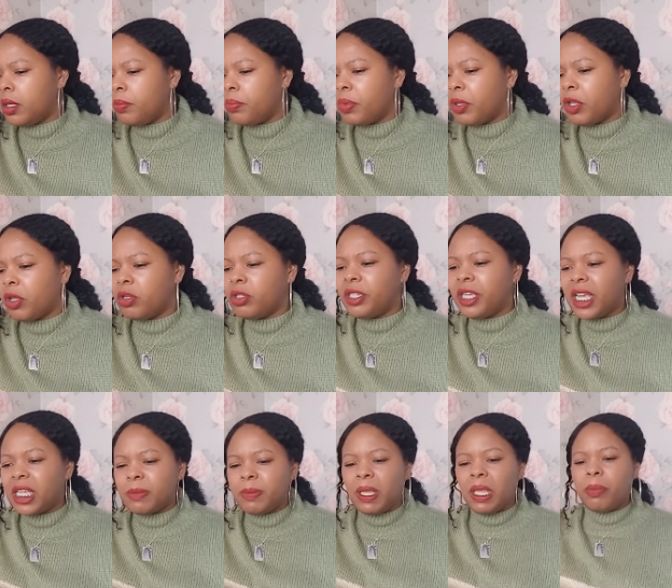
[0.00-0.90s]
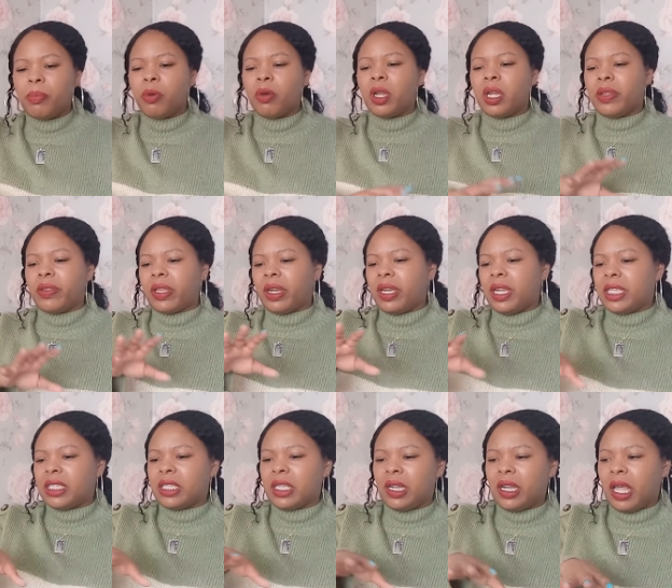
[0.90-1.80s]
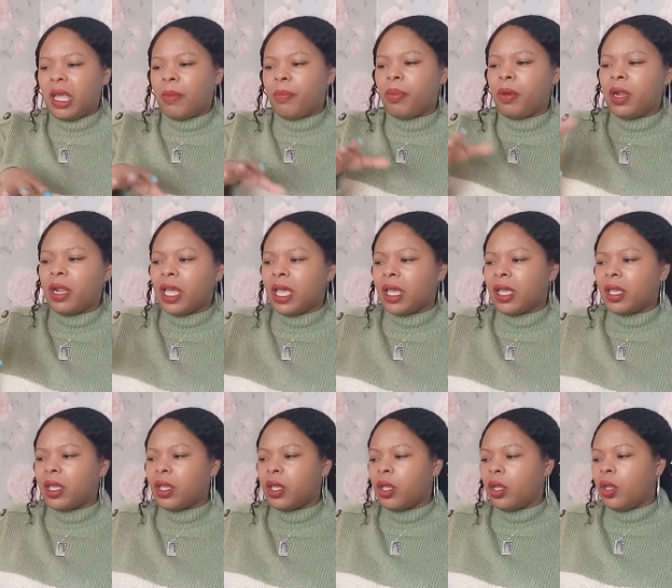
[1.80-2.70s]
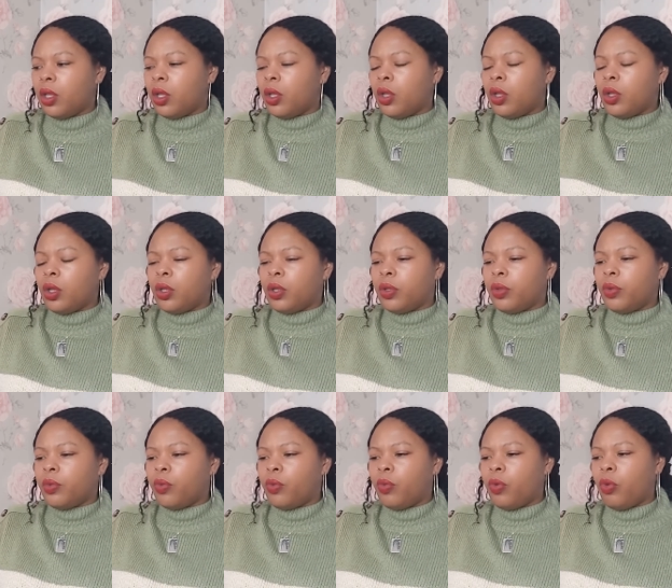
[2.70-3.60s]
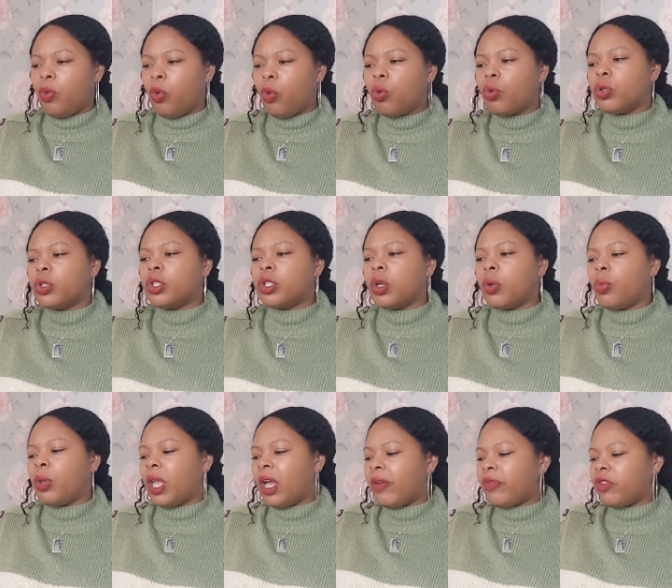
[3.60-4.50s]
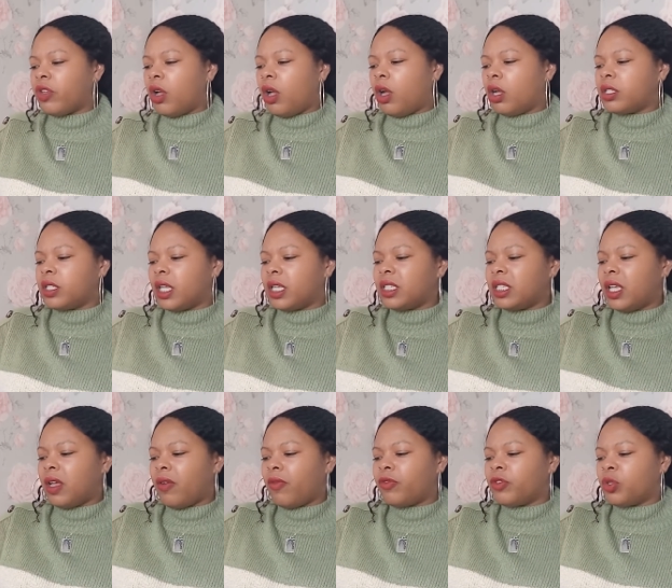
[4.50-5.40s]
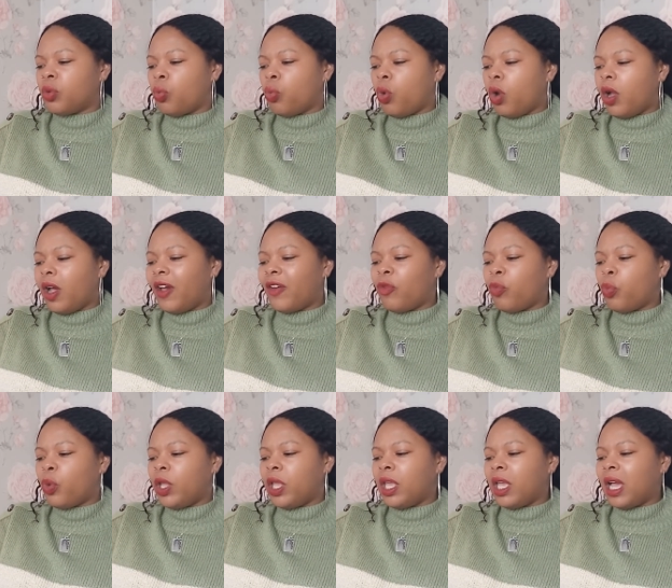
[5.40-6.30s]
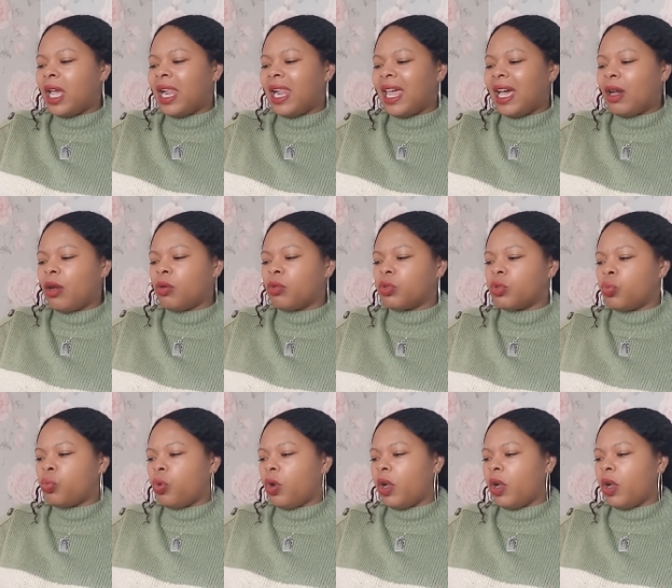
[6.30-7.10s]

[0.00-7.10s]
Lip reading: because yes, people could have done this and that, but like, also we have to ask ourselves, what have we allowed